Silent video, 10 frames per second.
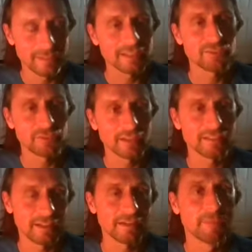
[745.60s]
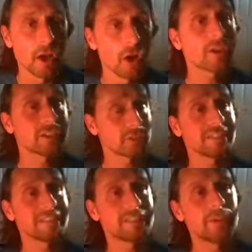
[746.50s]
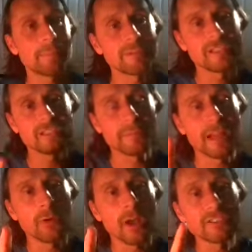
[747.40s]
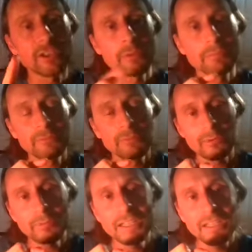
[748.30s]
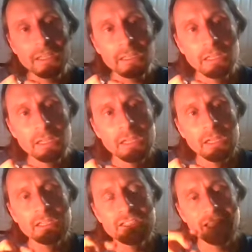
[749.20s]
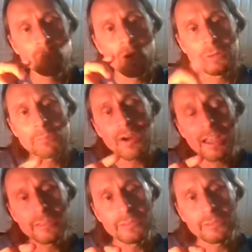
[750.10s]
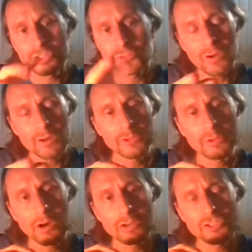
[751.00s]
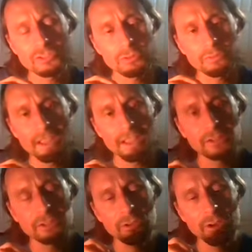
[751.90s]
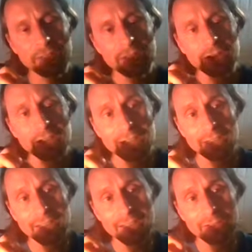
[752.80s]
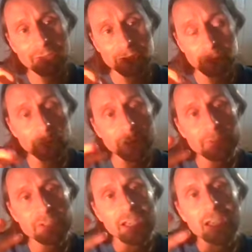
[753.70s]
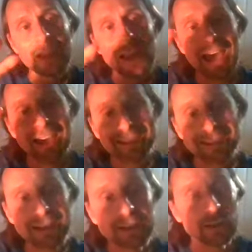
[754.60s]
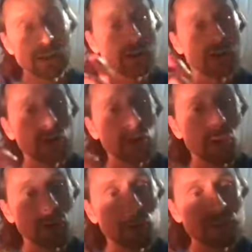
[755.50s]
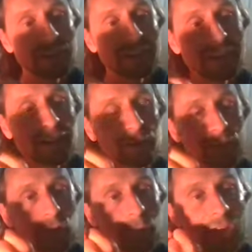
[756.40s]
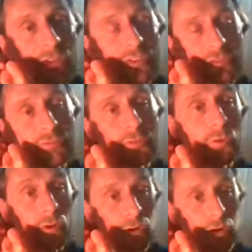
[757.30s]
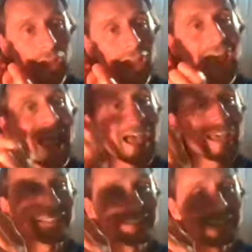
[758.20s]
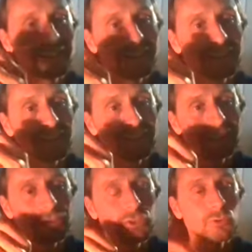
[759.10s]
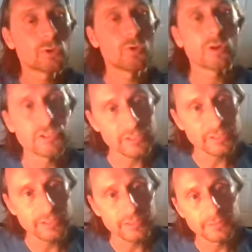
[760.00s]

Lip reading: that's fine. Yeah. Okay, so let's see what happens this time. Now, I tell you what, before we begin, take one breath, just right where you are, just sort of hanging on the ground there. Inhale, fill the ribs. Exhale, close and lift your pelvic floor as you corset.